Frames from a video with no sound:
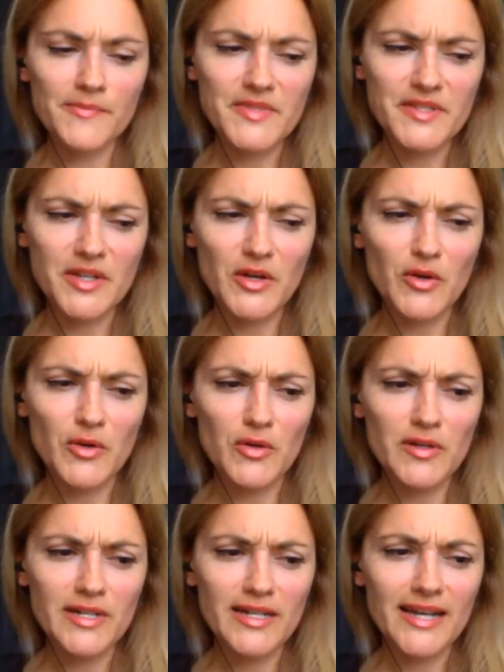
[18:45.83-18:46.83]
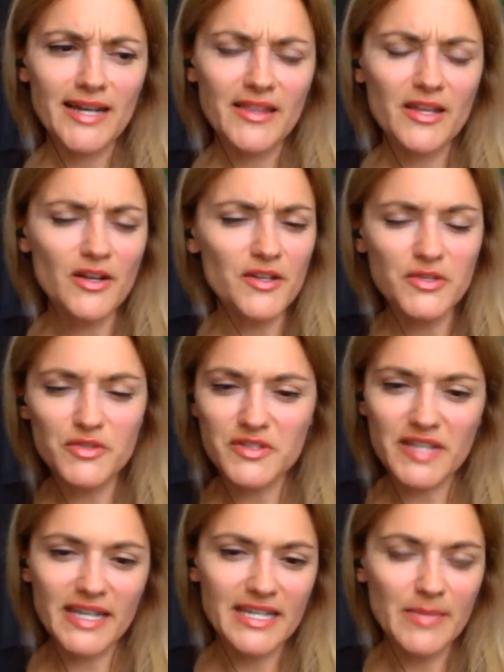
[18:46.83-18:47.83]
So, and then also
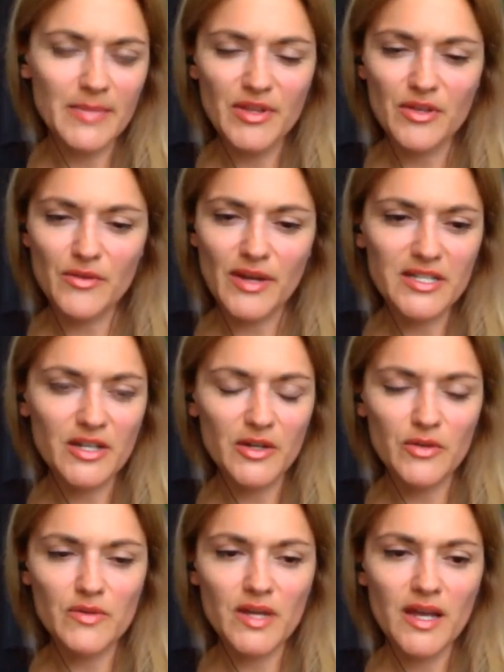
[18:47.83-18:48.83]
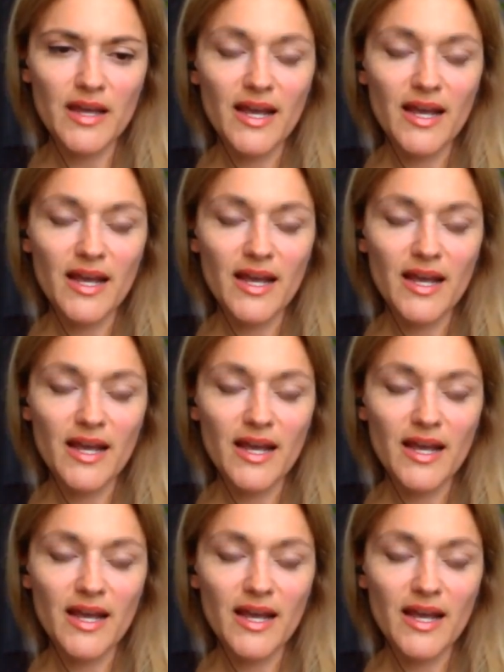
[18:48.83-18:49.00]
just like keeping the right tone.